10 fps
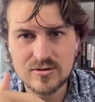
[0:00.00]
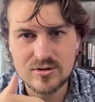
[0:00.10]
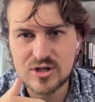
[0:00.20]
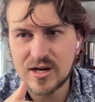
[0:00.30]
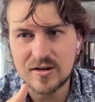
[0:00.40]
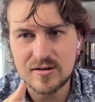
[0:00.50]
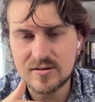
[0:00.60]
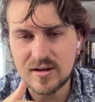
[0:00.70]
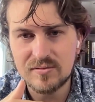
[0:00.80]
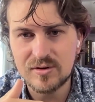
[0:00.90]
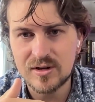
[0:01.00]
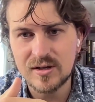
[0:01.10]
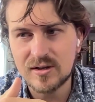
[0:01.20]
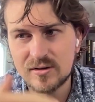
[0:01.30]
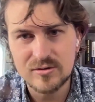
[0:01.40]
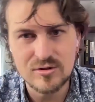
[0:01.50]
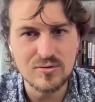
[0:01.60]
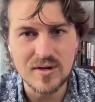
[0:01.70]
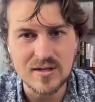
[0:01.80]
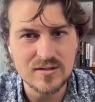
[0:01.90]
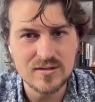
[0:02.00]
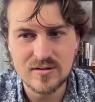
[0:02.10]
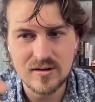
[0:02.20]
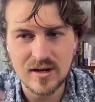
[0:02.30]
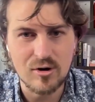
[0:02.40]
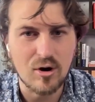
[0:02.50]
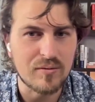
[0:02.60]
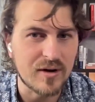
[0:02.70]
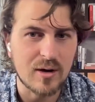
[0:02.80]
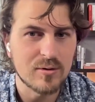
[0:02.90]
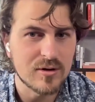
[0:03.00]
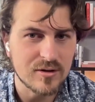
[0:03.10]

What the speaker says: check it every 2 weeks, like half an hour,